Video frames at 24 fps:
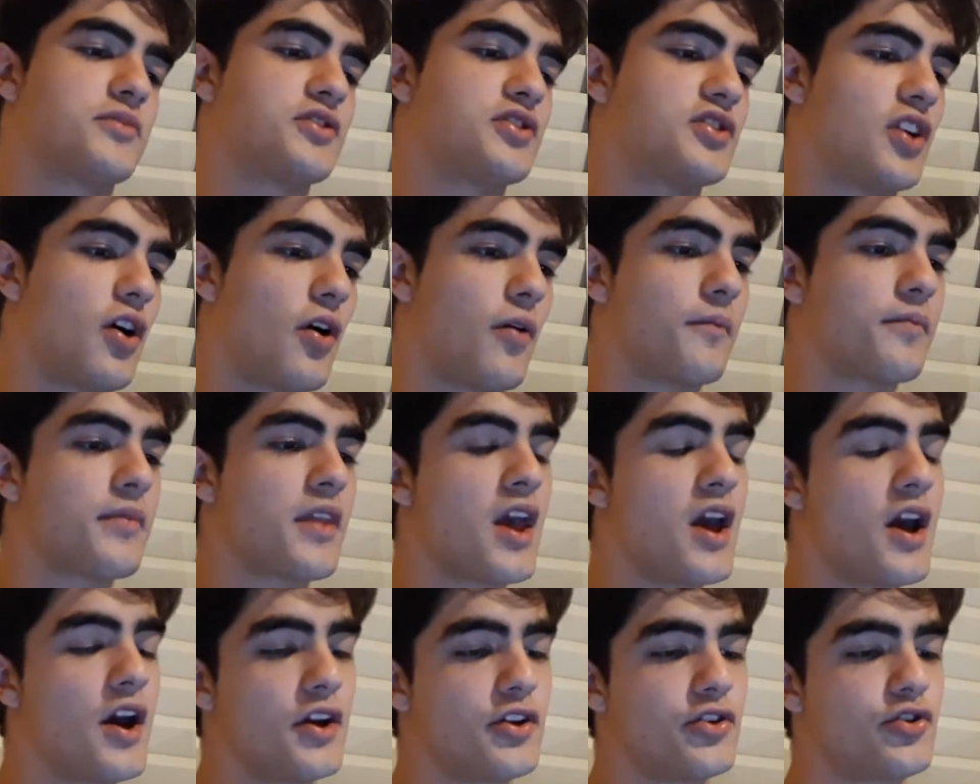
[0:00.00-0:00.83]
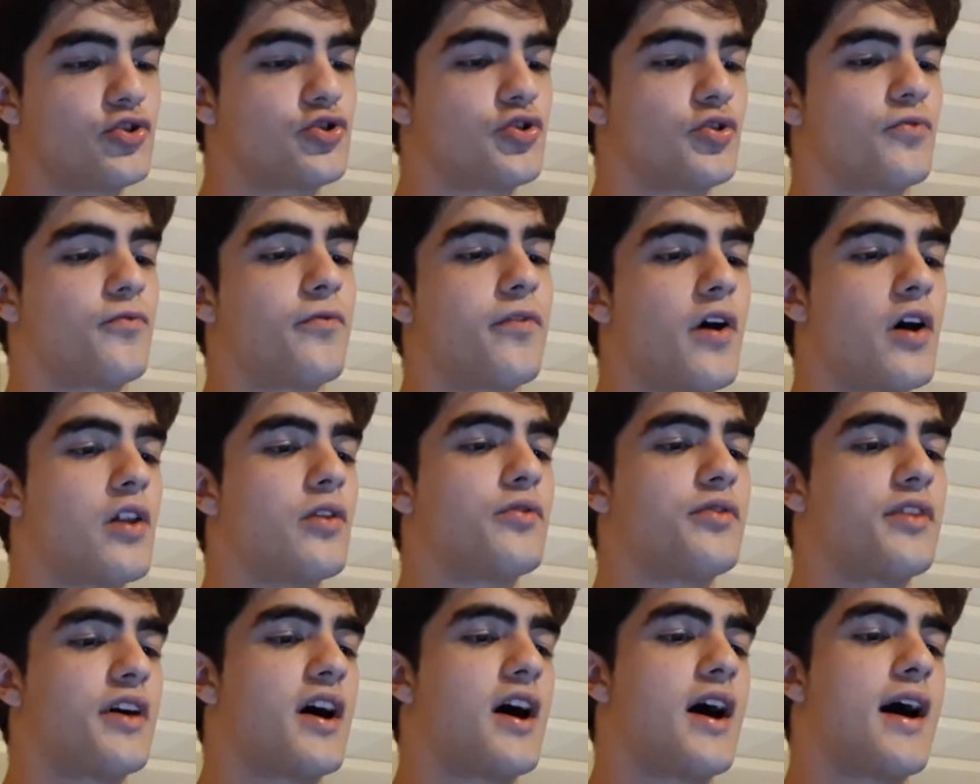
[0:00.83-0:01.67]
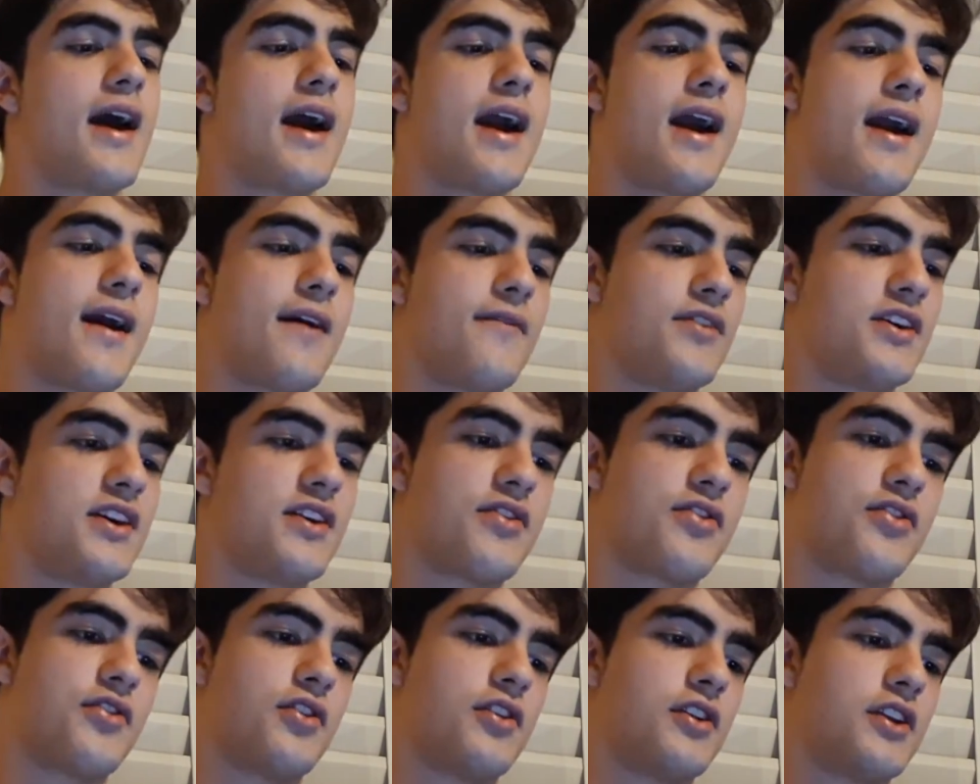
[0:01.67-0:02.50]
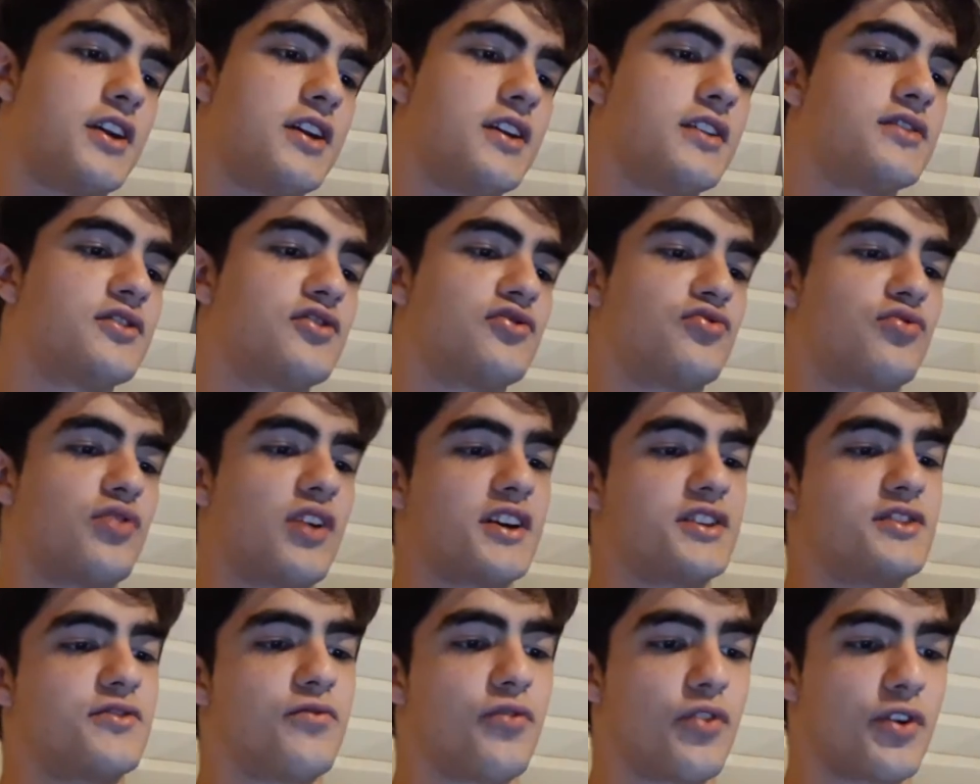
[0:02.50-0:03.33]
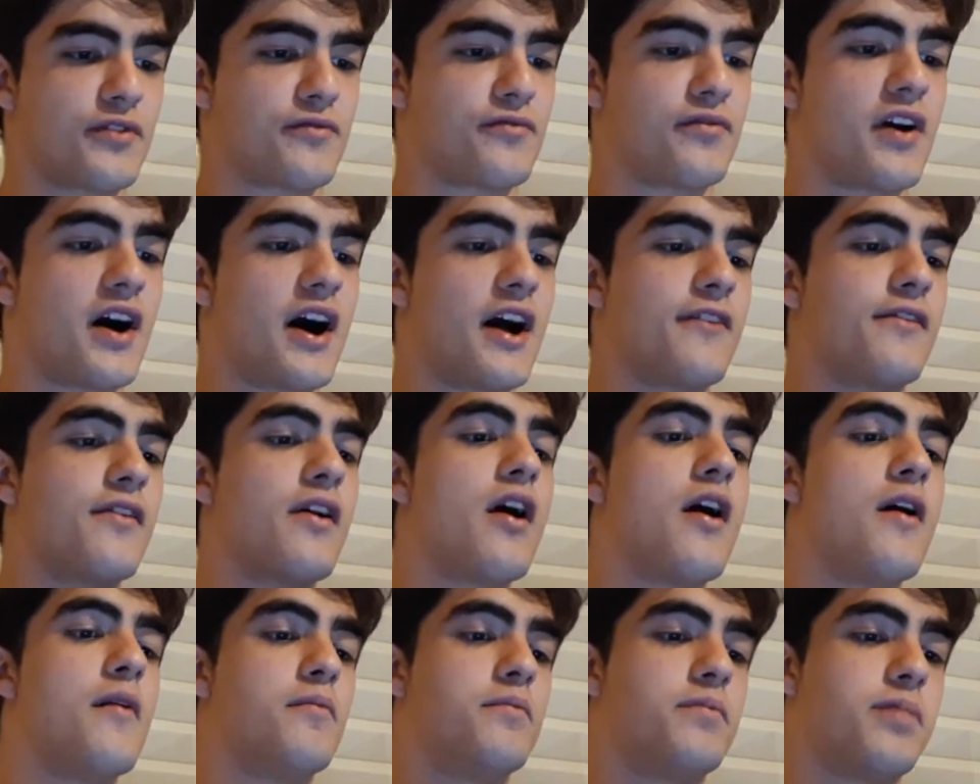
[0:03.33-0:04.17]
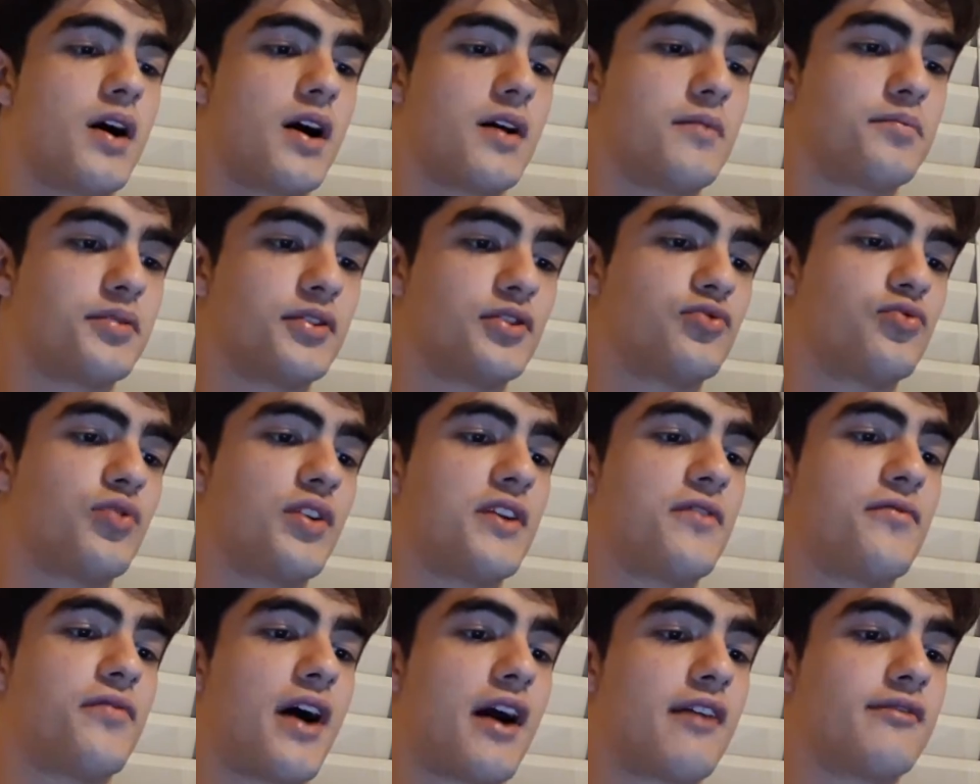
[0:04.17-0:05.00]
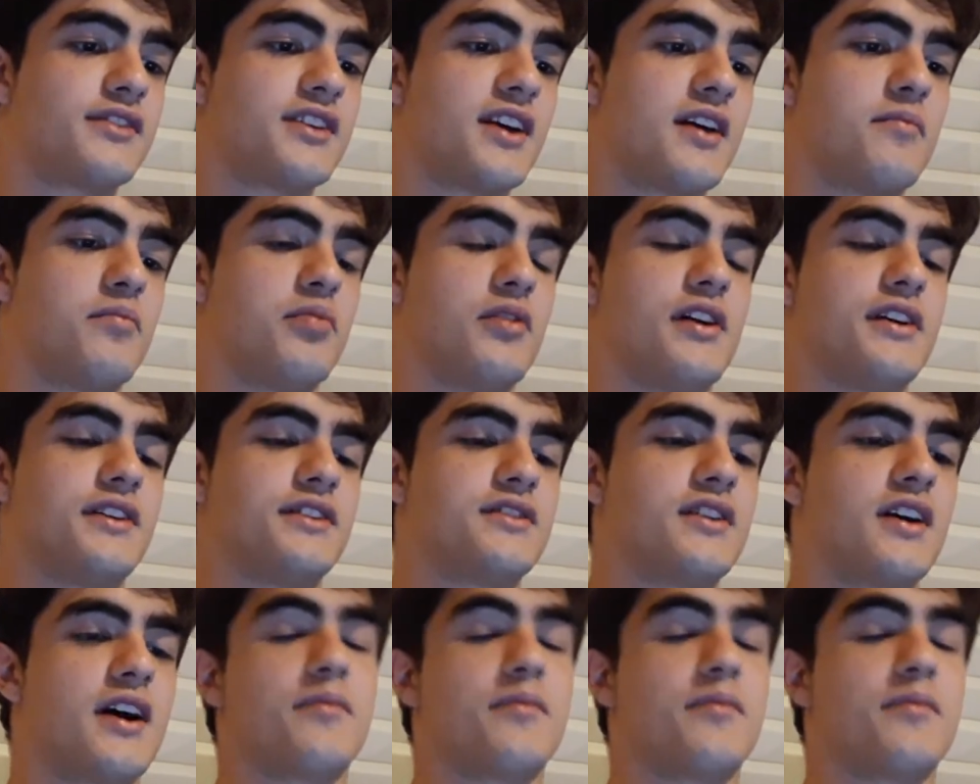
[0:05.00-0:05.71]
So you should follow the heavy 30, stretch 45, pump 25 template.